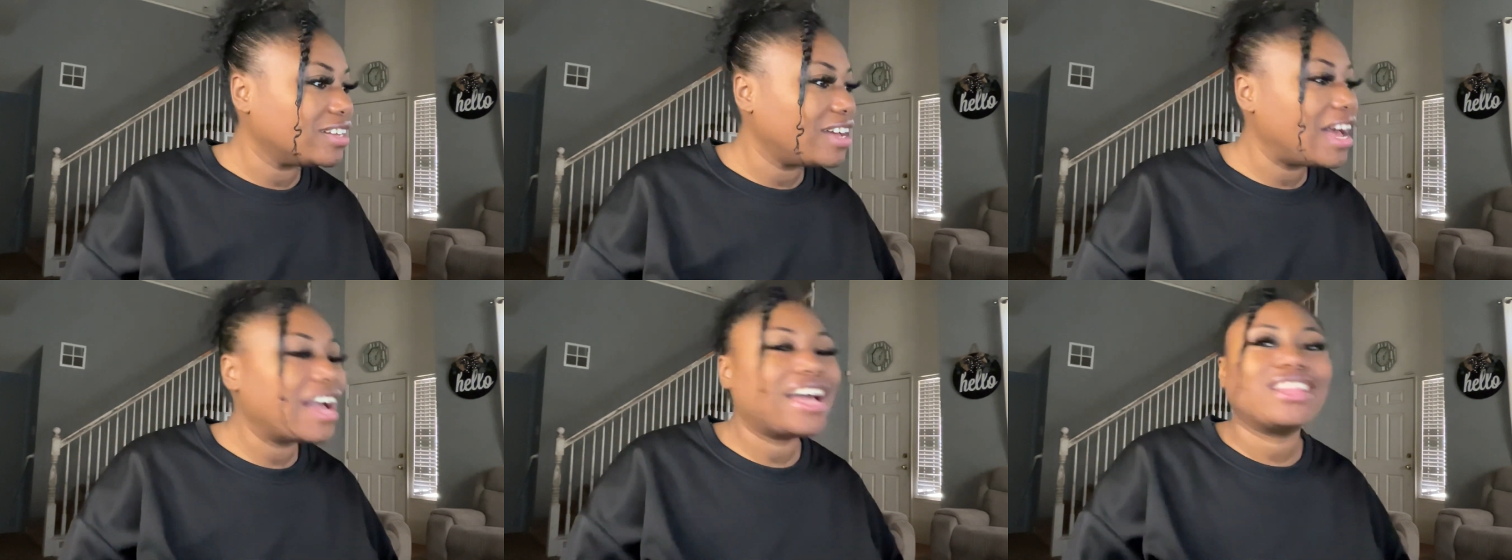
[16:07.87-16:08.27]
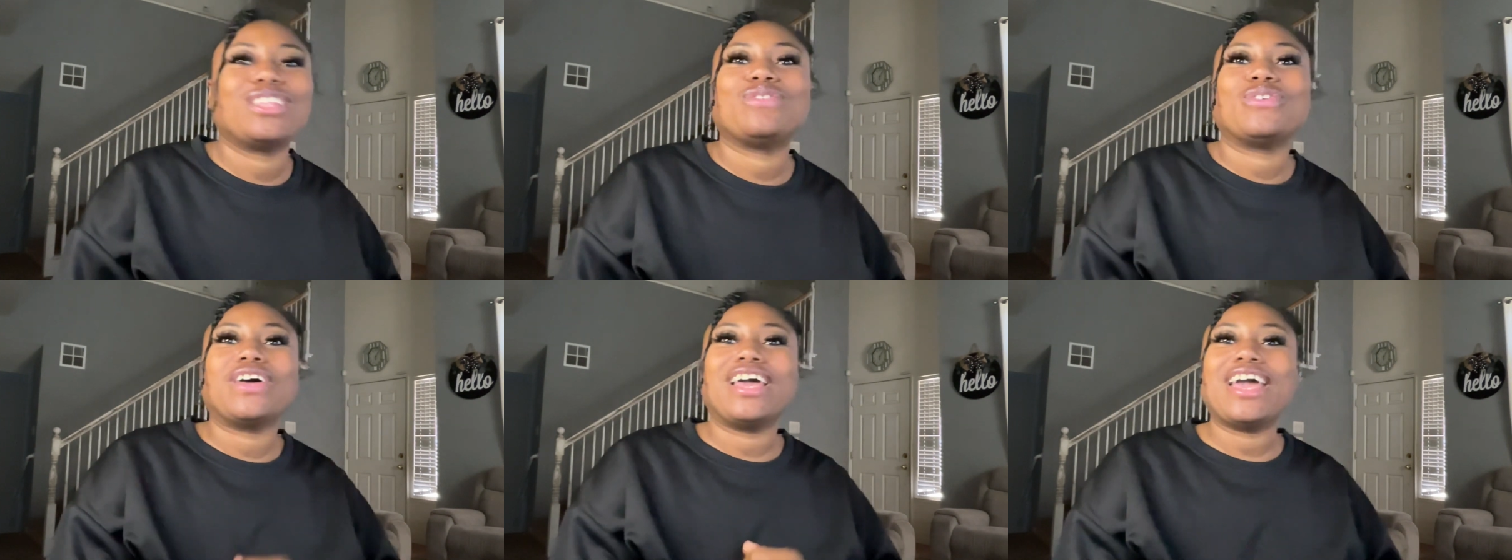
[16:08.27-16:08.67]
I got this
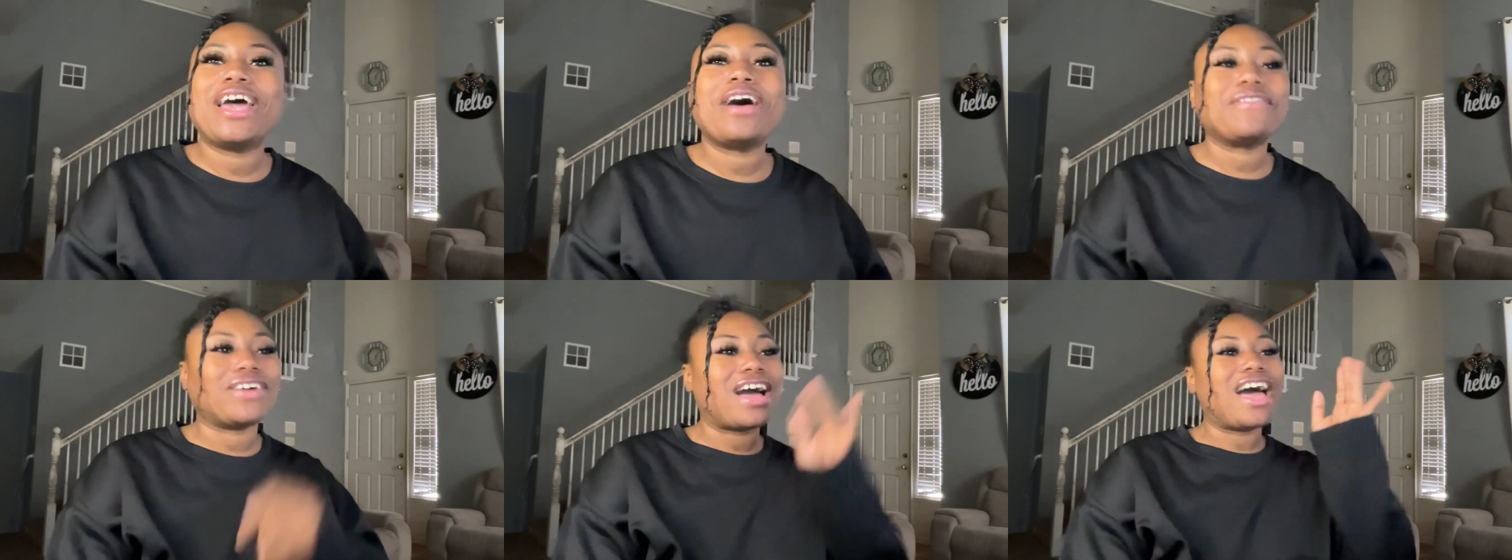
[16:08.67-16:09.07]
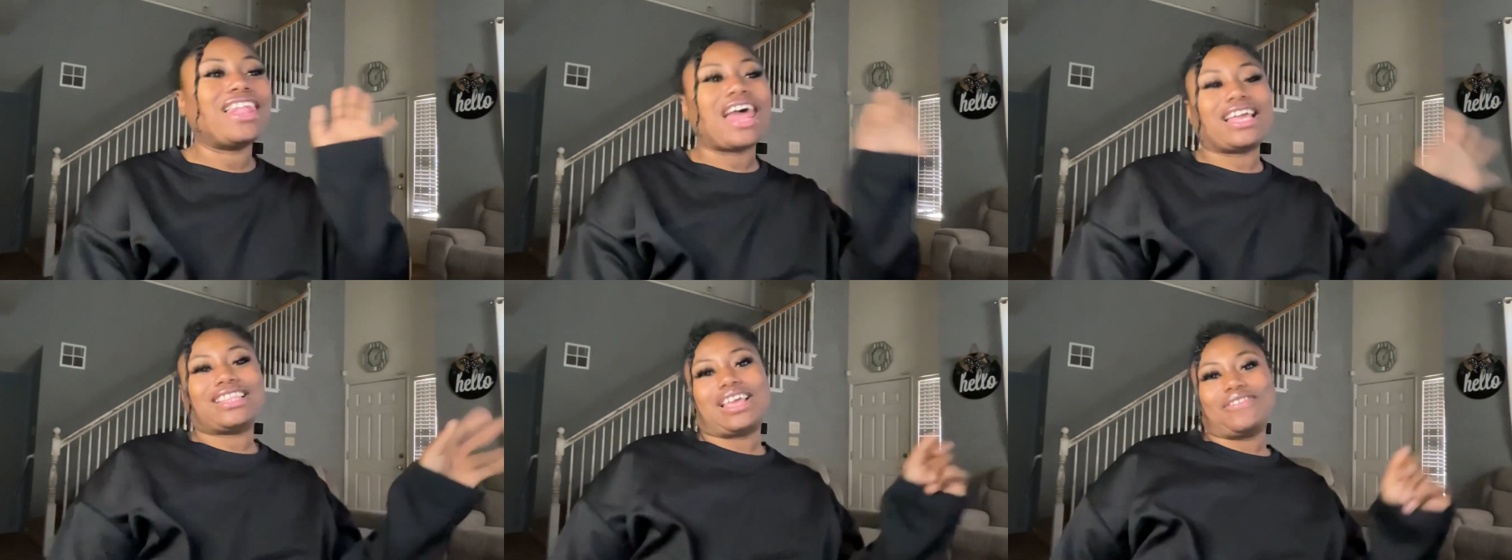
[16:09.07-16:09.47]
forever. I
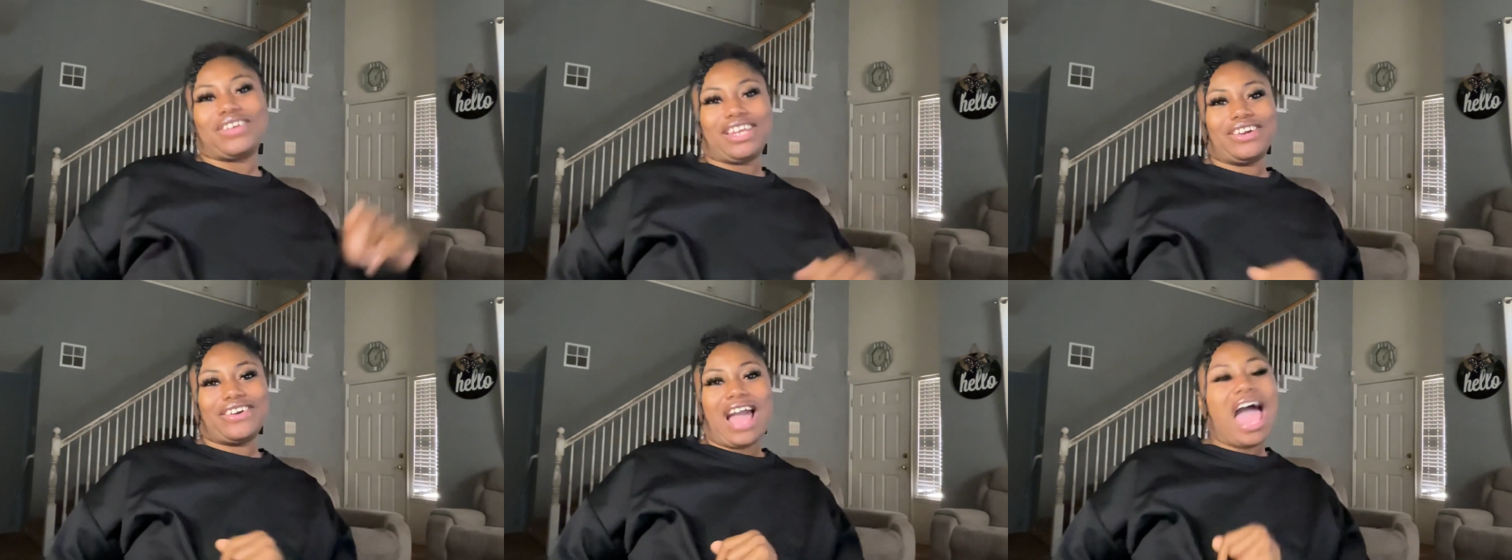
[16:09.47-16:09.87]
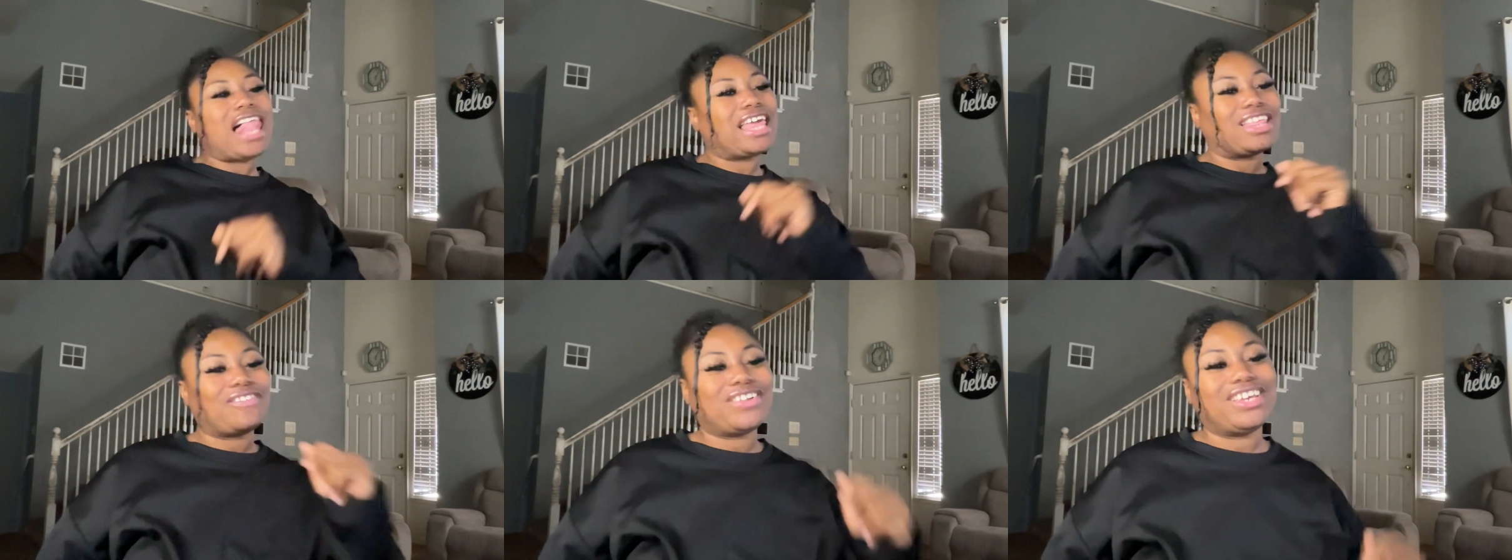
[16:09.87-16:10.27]
like that video. I
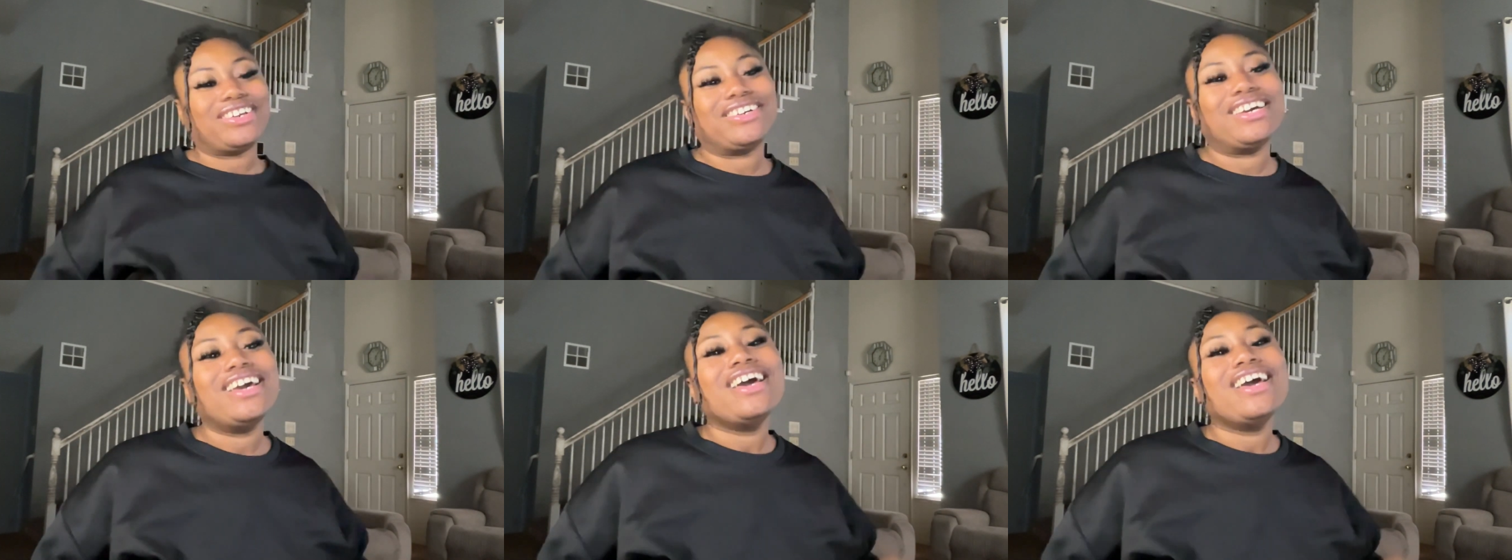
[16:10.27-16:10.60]
like that video.